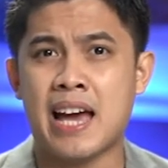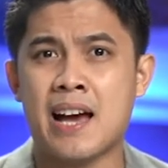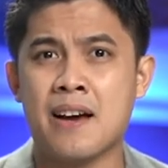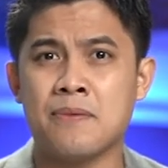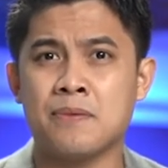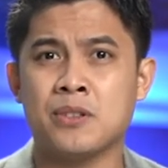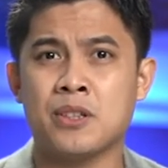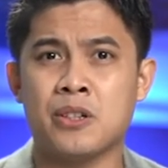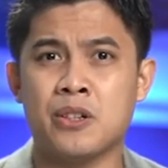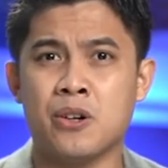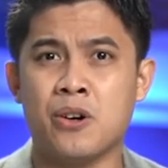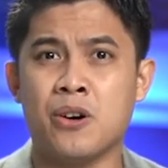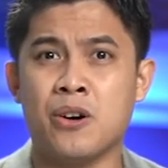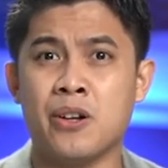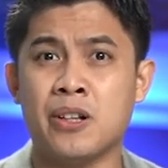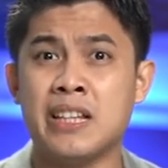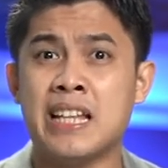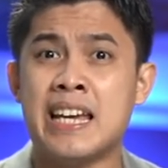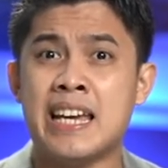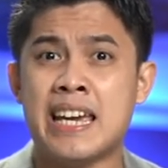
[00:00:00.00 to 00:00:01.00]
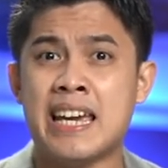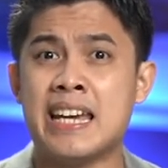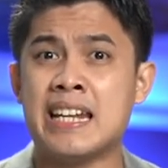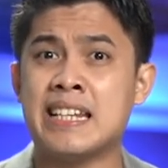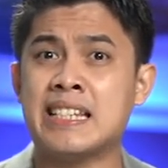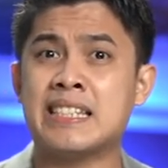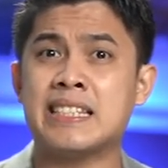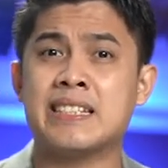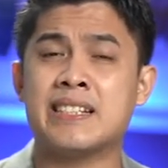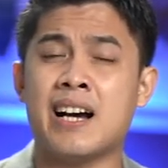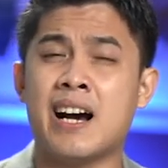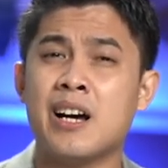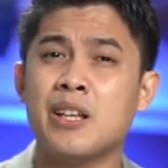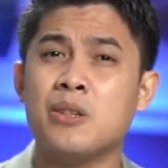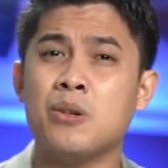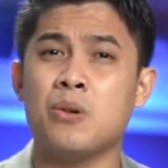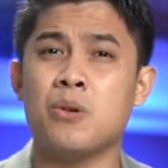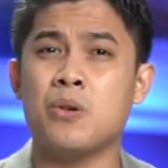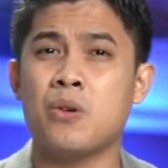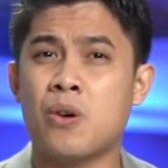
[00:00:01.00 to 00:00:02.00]
After all, it is God
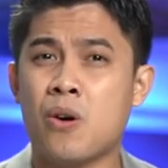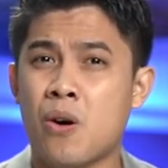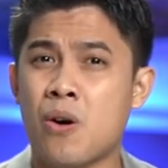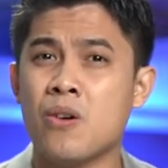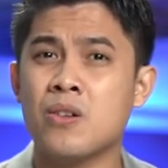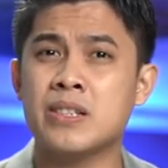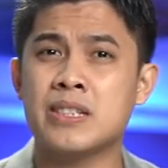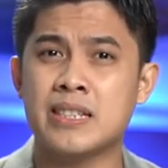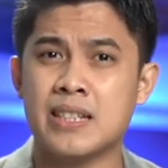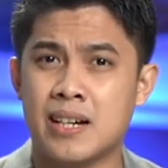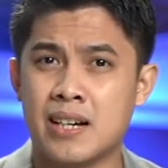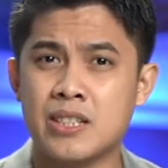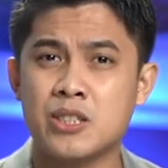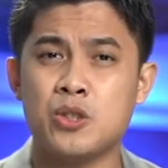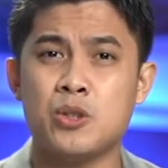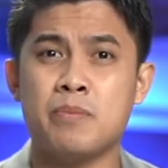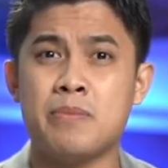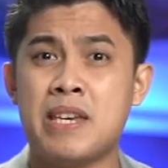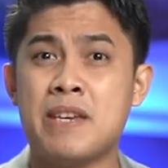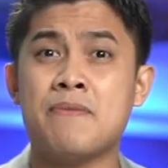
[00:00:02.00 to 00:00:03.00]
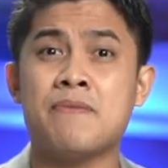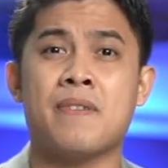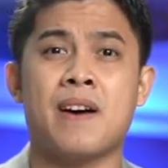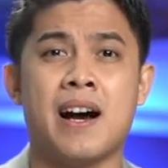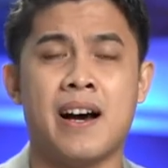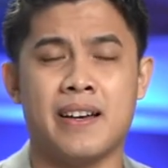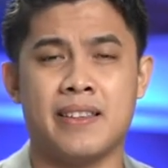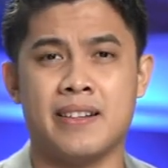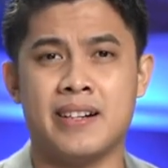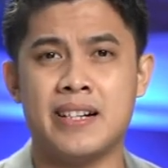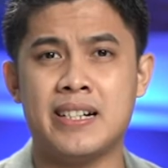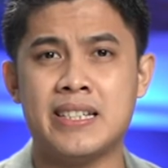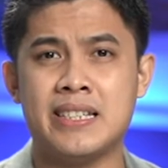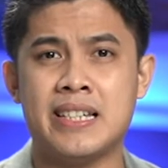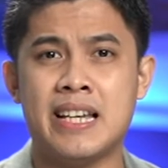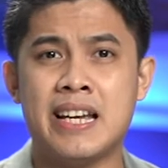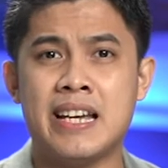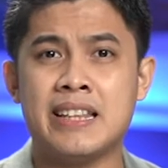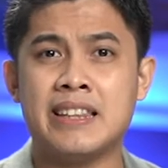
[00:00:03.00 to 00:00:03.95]
who calls us to be fathers.